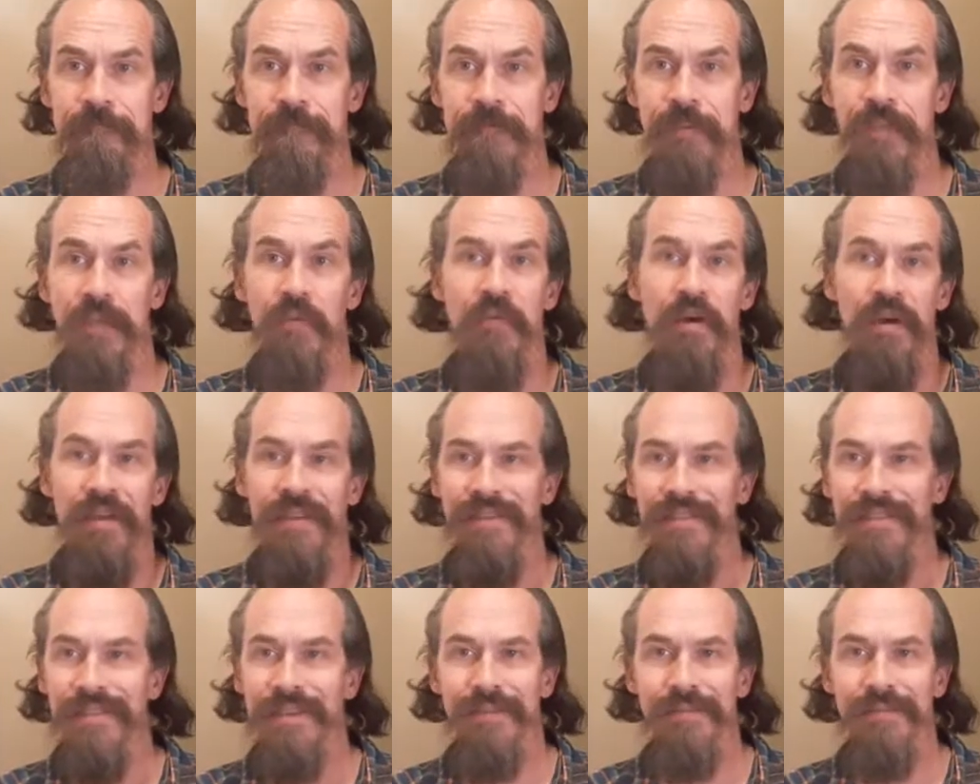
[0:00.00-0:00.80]
they
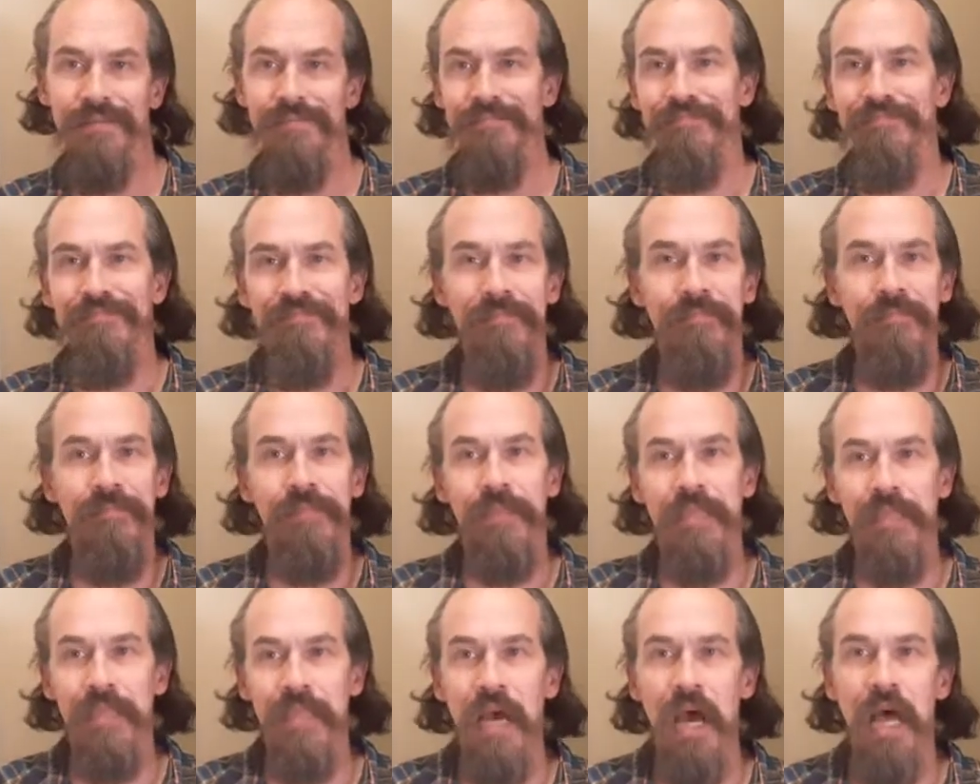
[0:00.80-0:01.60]
want the
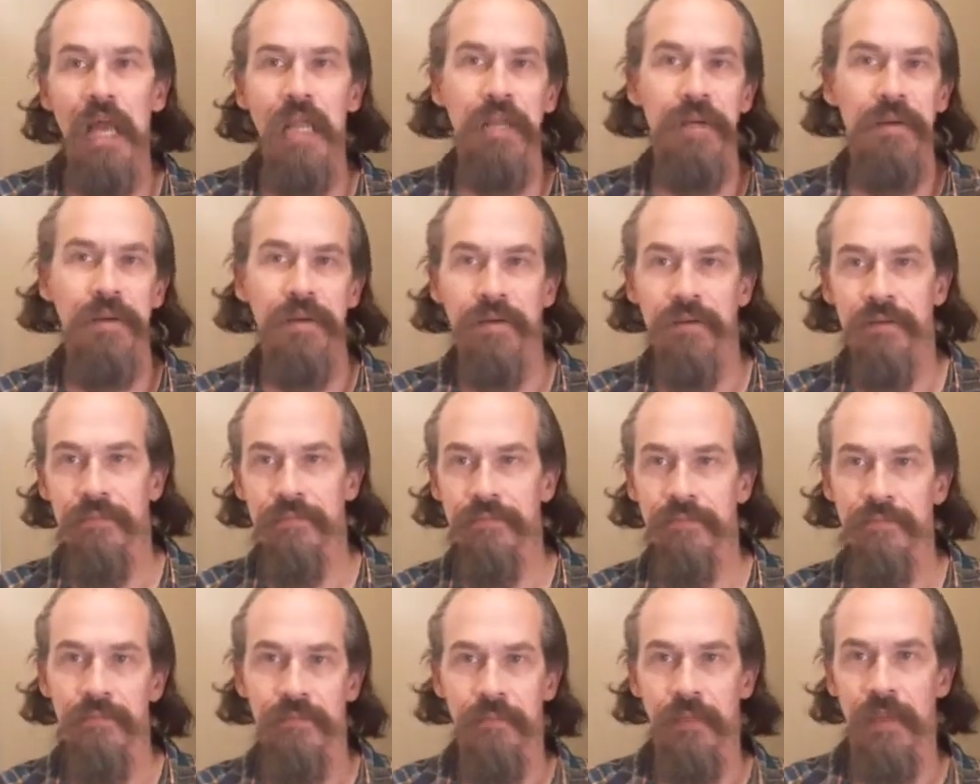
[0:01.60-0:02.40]
dollar
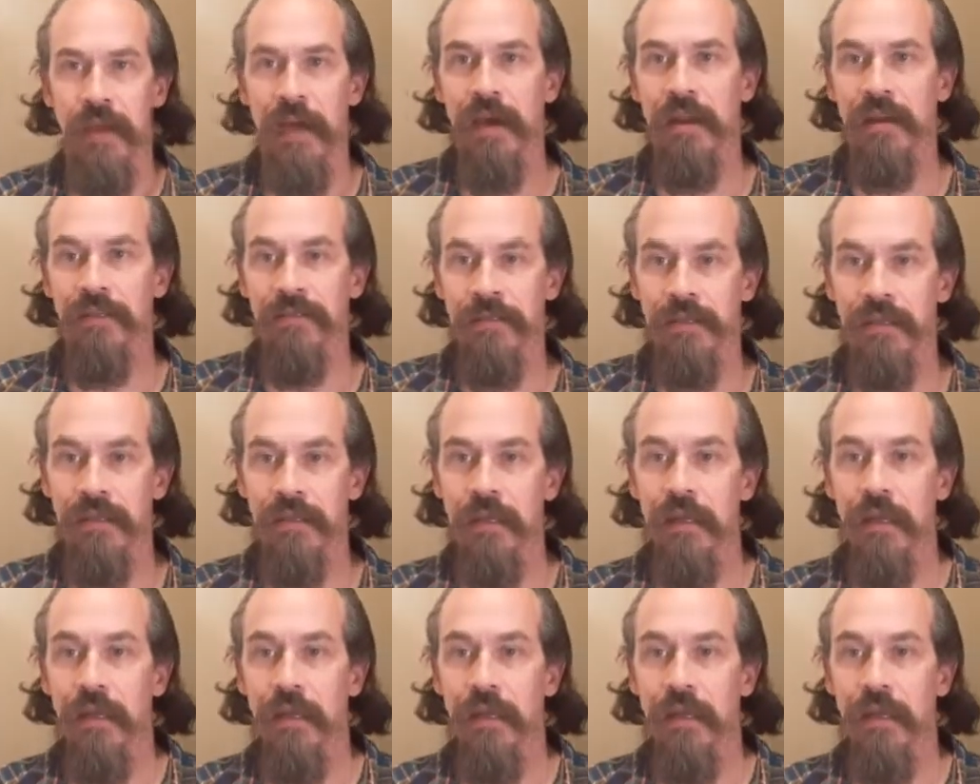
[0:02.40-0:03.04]
out of it.